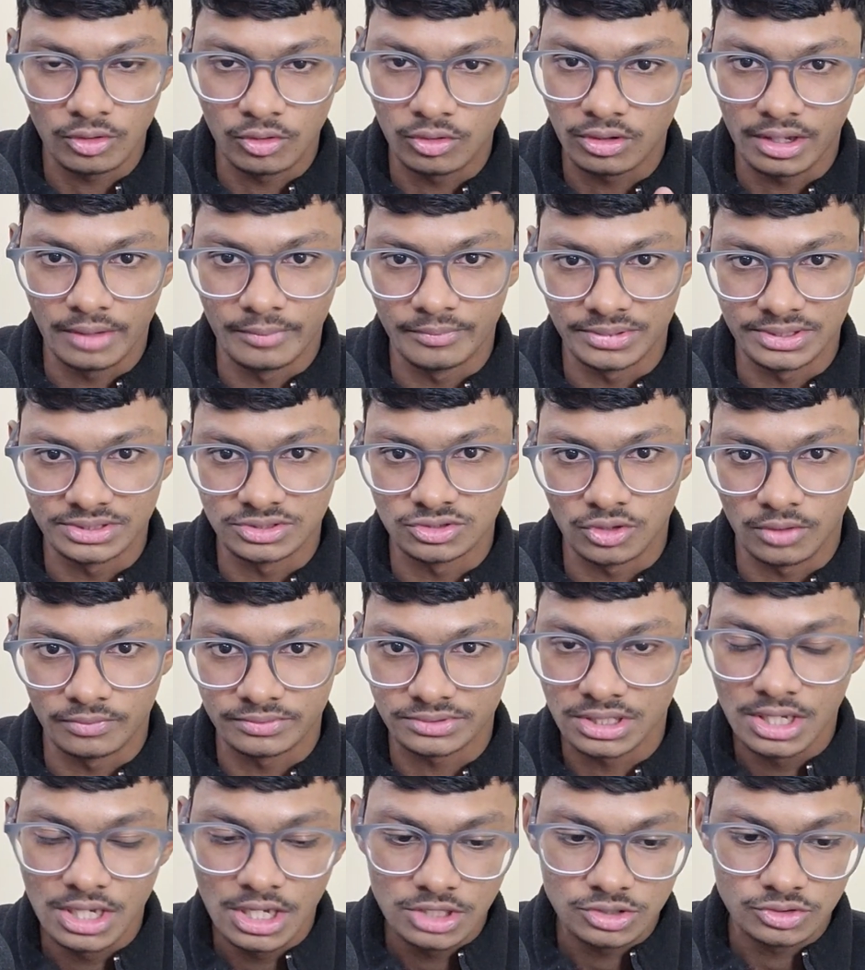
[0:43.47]
On-campus
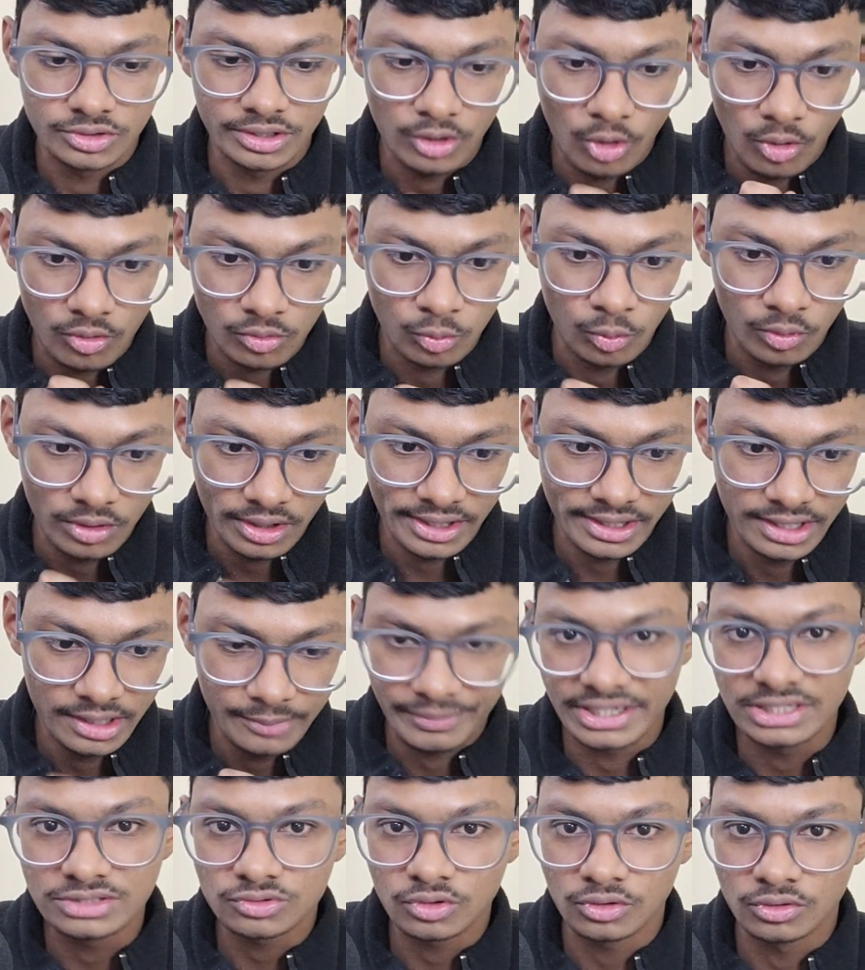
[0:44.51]
jobs. So it totally
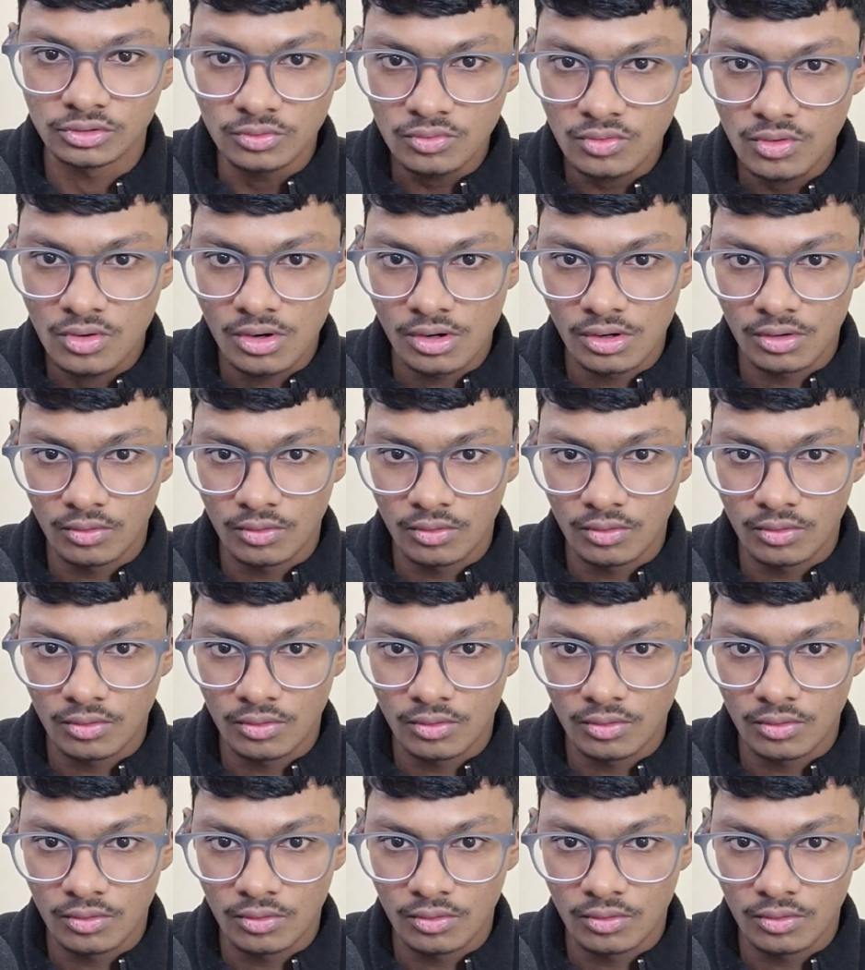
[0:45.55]
depends on you.